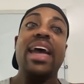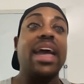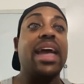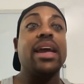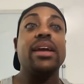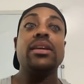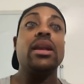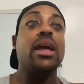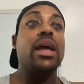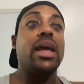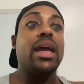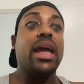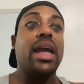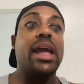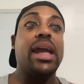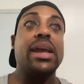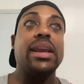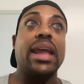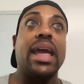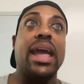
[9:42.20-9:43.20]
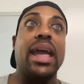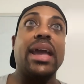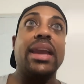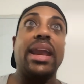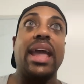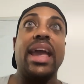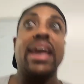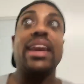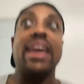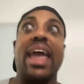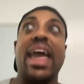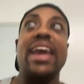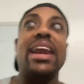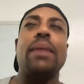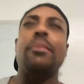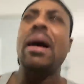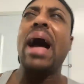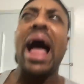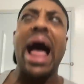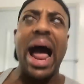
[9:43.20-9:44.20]
And
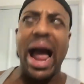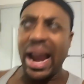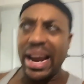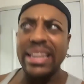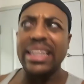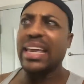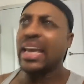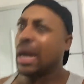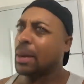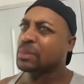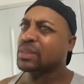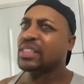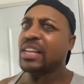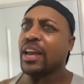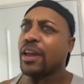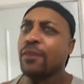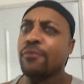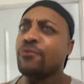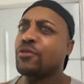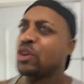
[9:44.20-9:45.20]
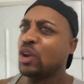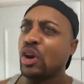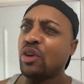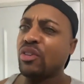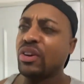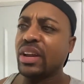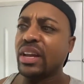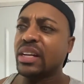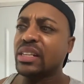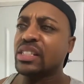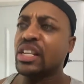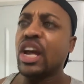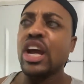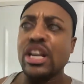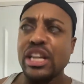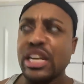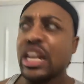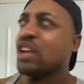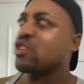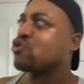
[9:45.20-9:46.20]
I'm highly upset and furious
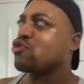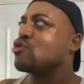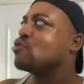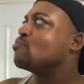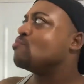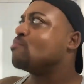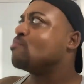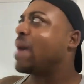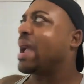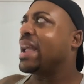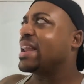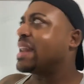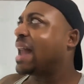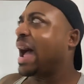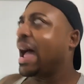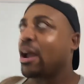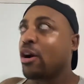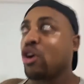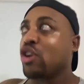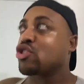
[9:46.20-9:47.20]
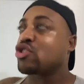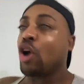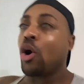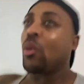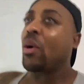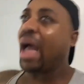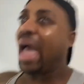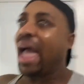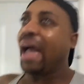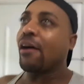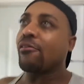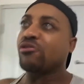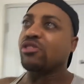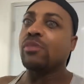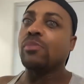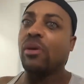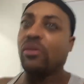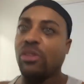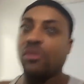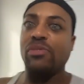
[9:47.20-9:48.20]
that you may not or don't have the
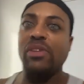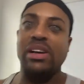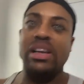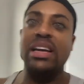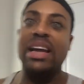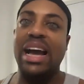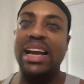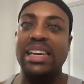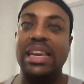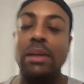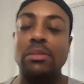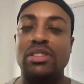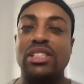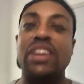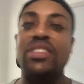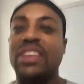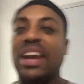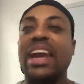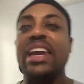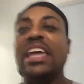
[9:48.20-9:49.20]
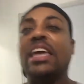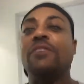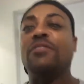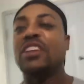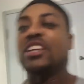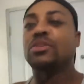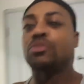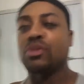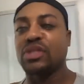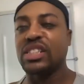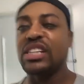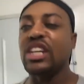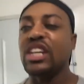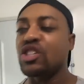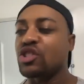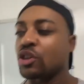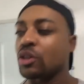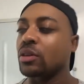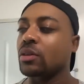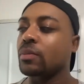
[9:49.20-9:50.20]
motherfucking goddamn shit that I need for this
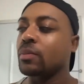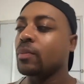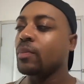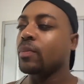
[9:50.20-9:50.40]
procedure.